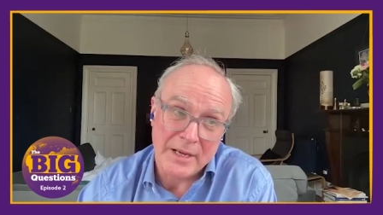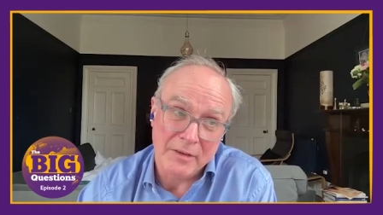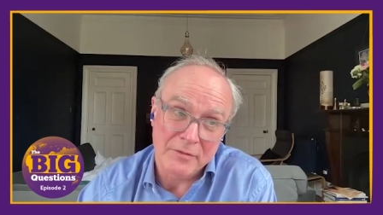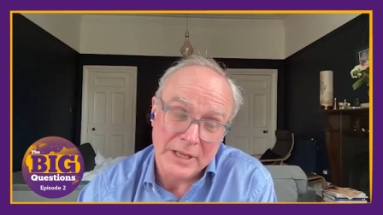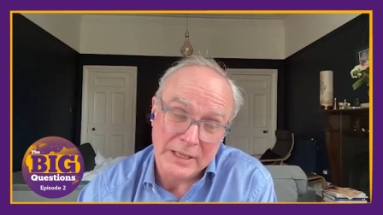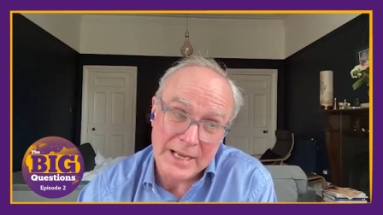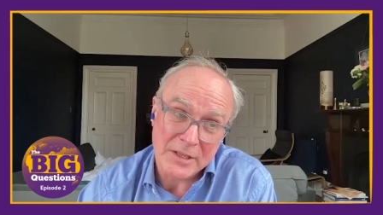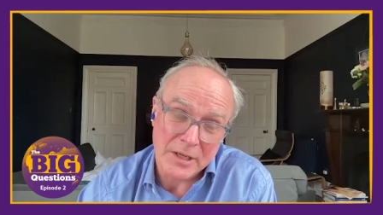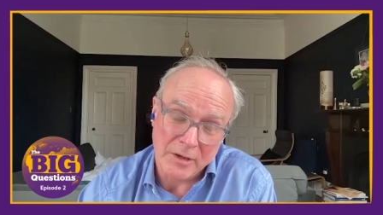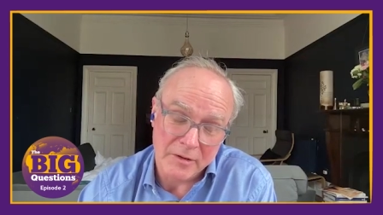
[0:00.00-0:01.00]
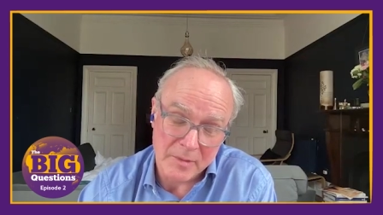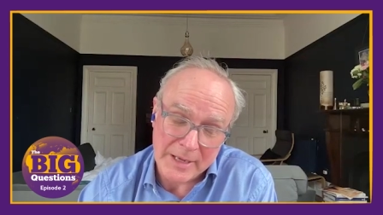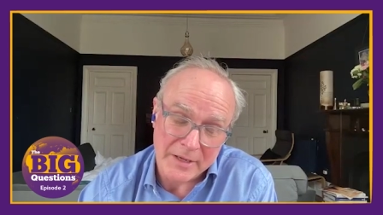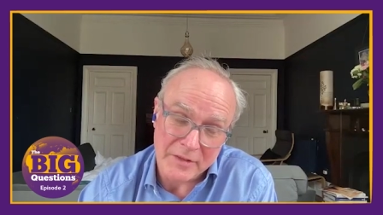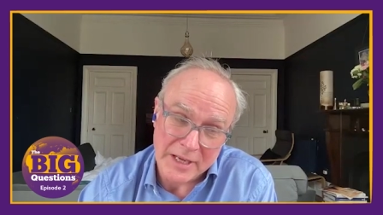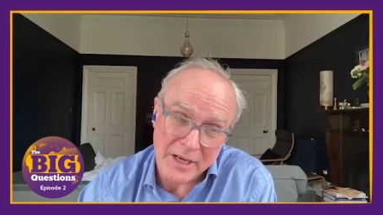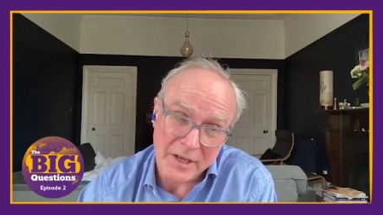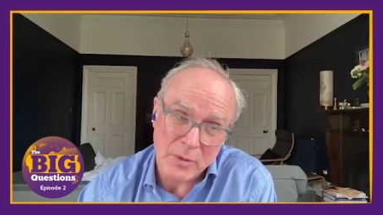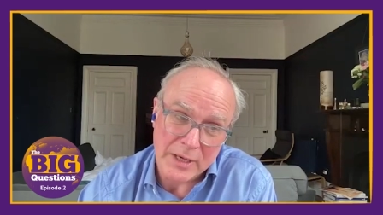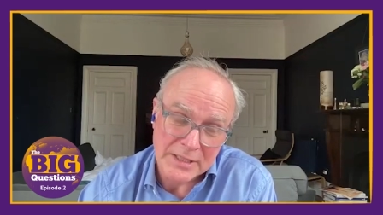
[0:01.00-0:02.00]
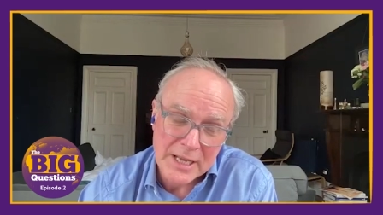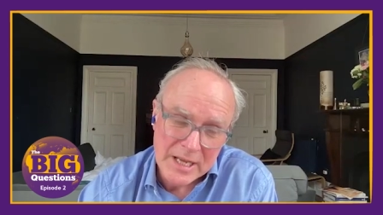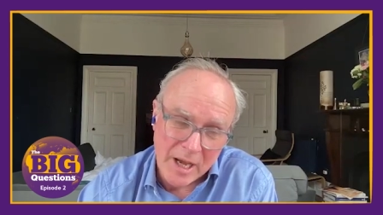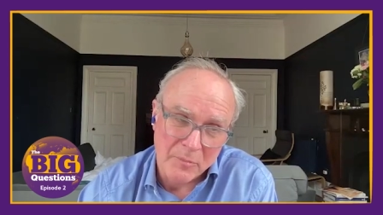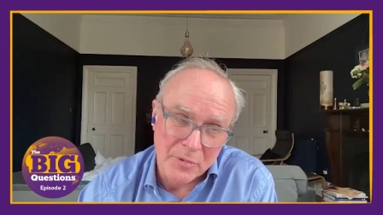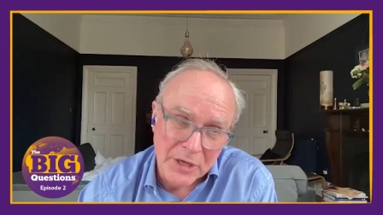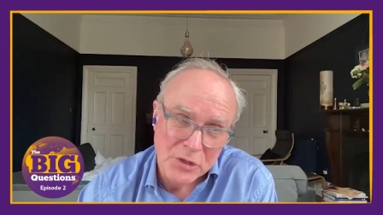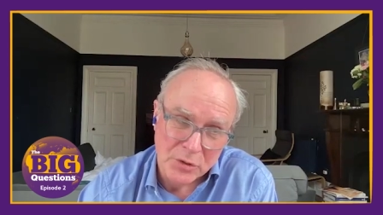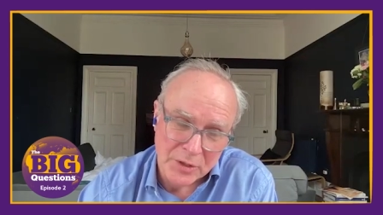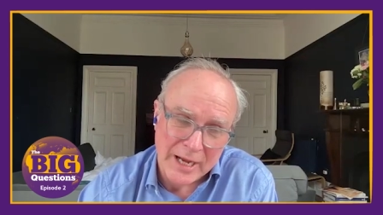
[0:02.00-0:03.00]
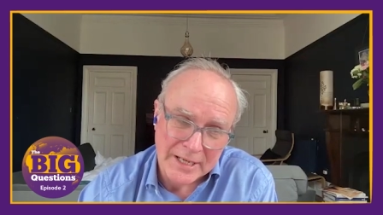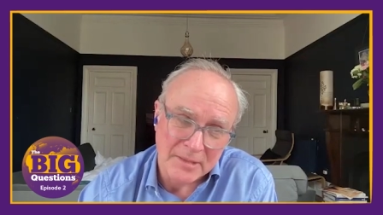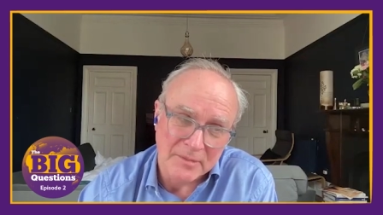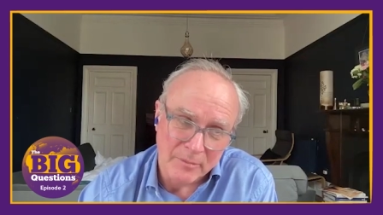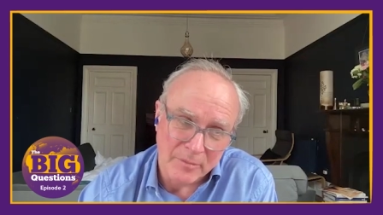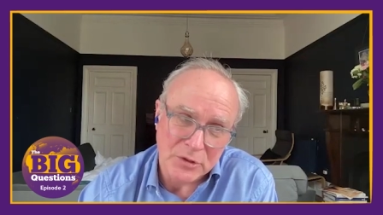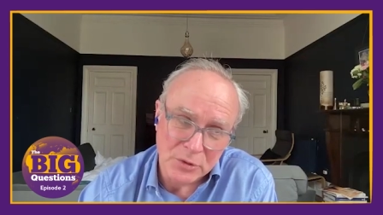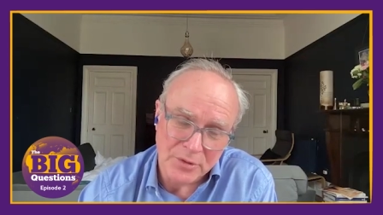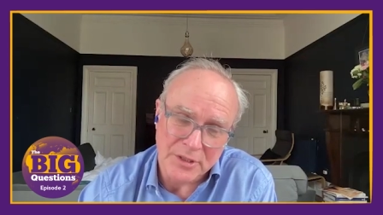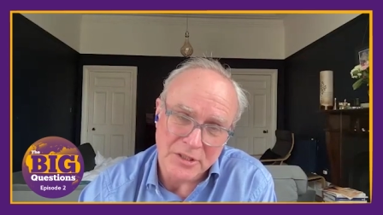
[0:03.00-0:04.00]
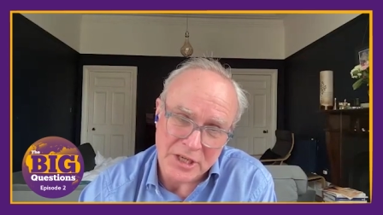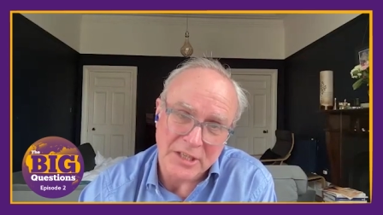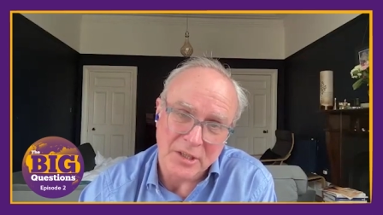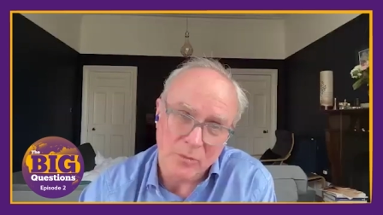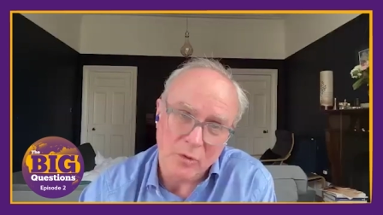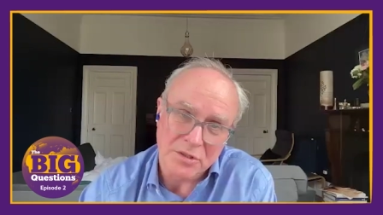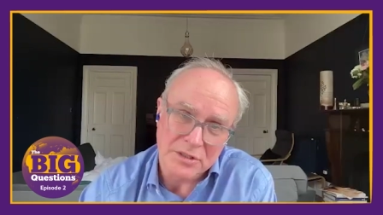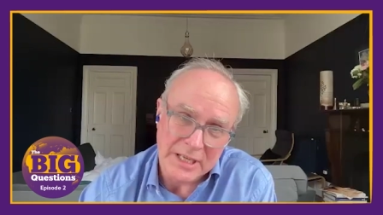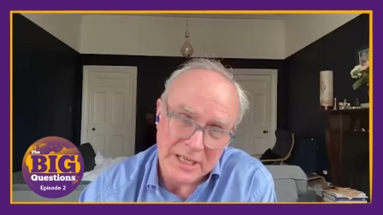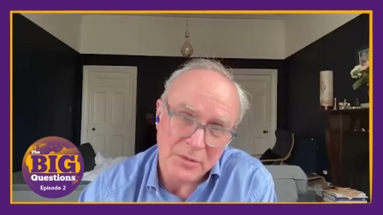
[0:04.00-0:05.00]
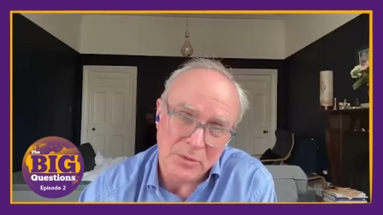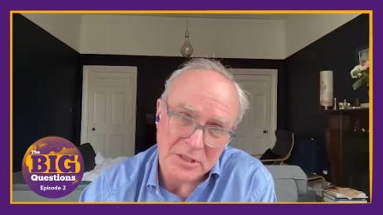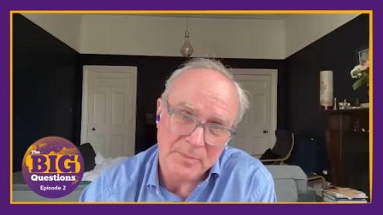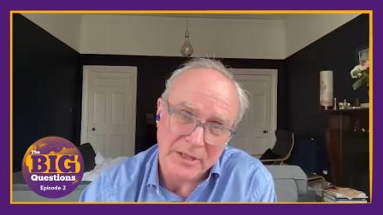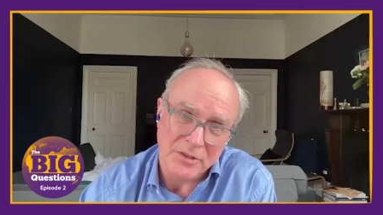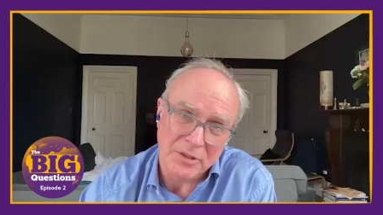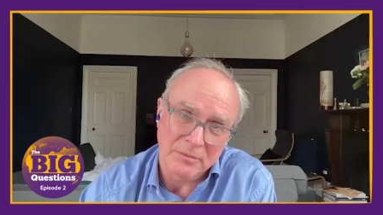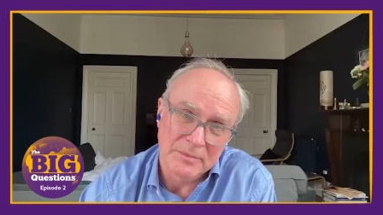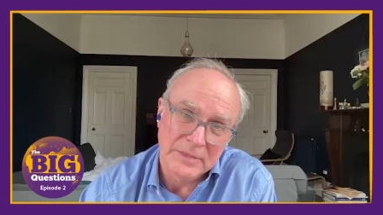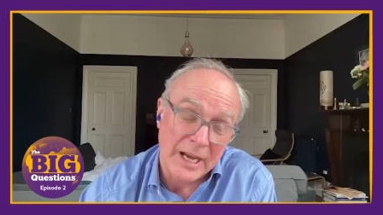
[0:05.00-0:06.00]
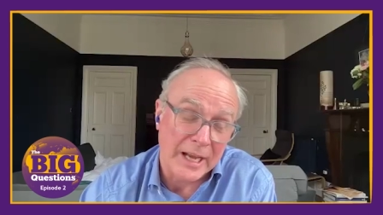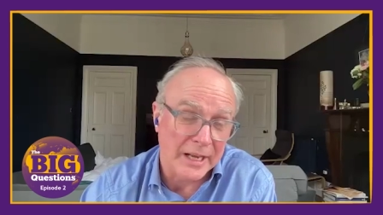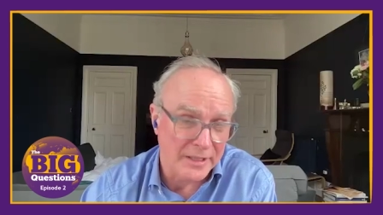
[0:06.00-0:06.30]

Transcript: on the back of the elect, uh, the back of the earthquakes, I'm pretty sure that item number two on the agenda was NATO expansion,